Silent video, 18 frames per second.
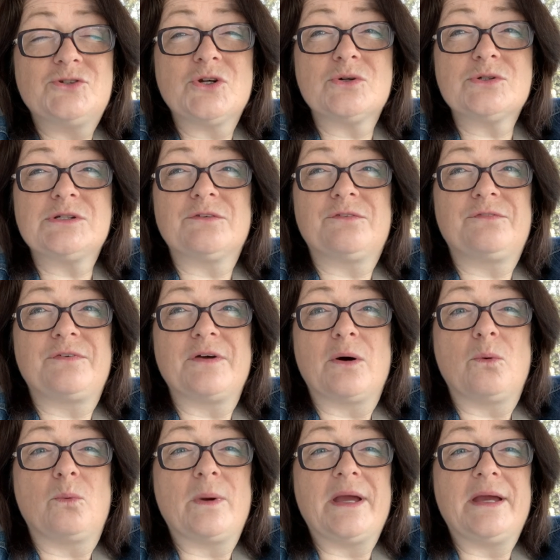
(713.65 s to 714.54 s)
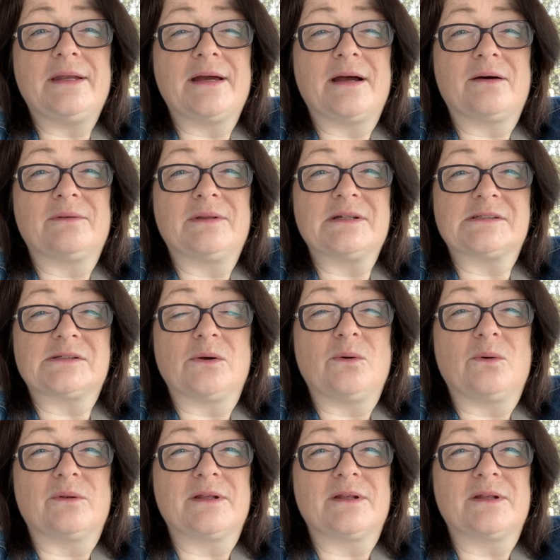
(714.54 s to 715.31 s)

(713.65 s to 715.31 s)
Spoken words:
Joseph fell way down this hole.